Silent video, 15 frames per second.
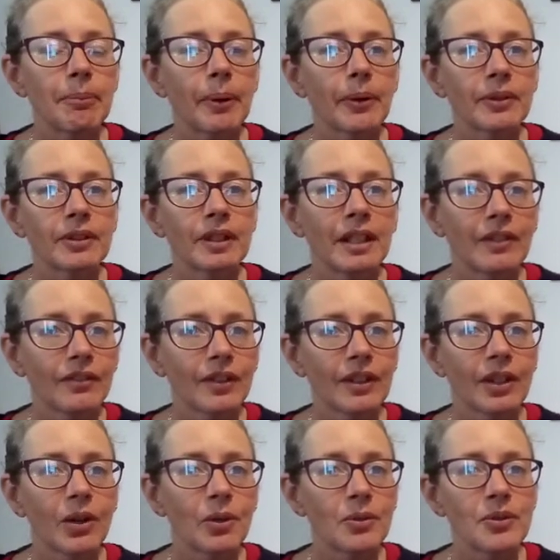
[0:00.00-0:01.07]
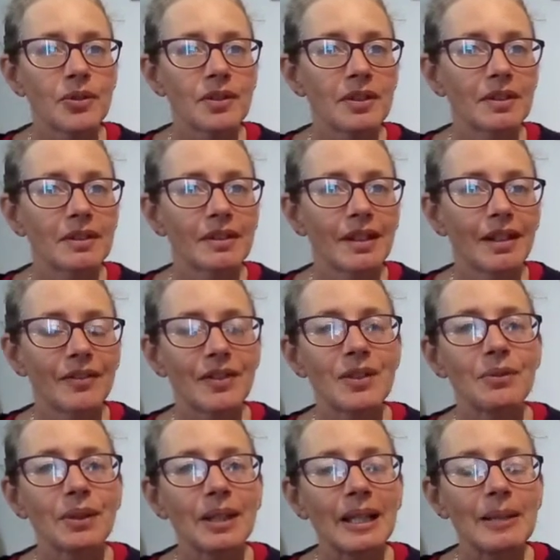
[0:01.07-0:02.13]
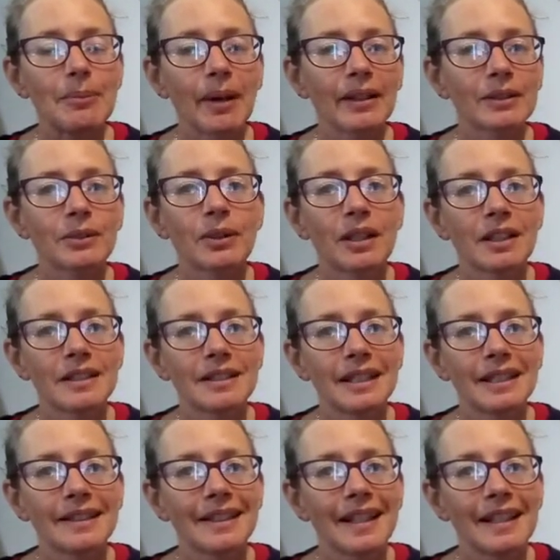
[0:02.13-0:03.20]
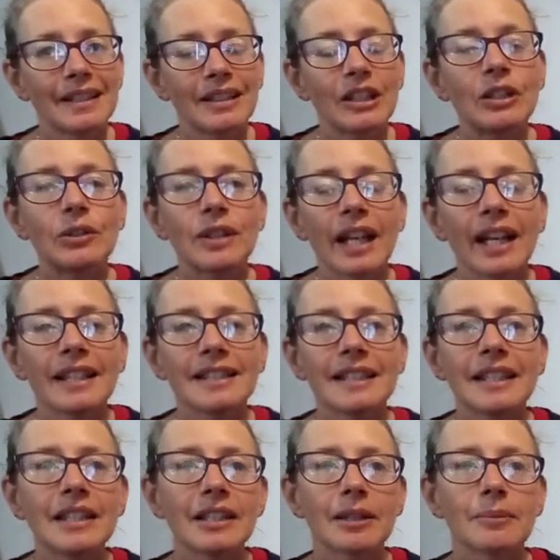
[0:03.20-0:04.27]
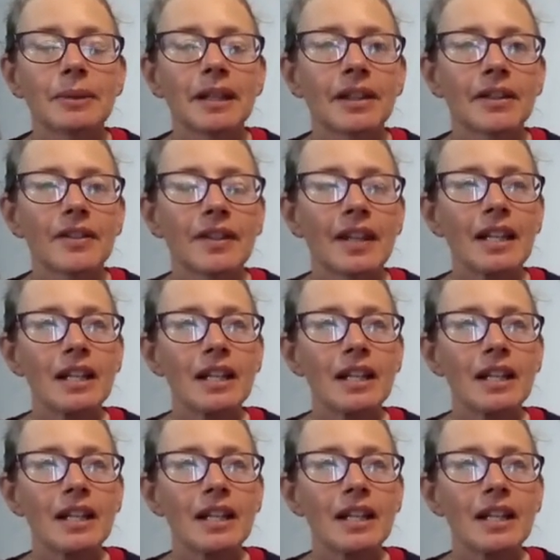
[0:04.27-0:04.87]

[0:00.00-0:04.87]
but if it's really bad quality, then you can't hear, because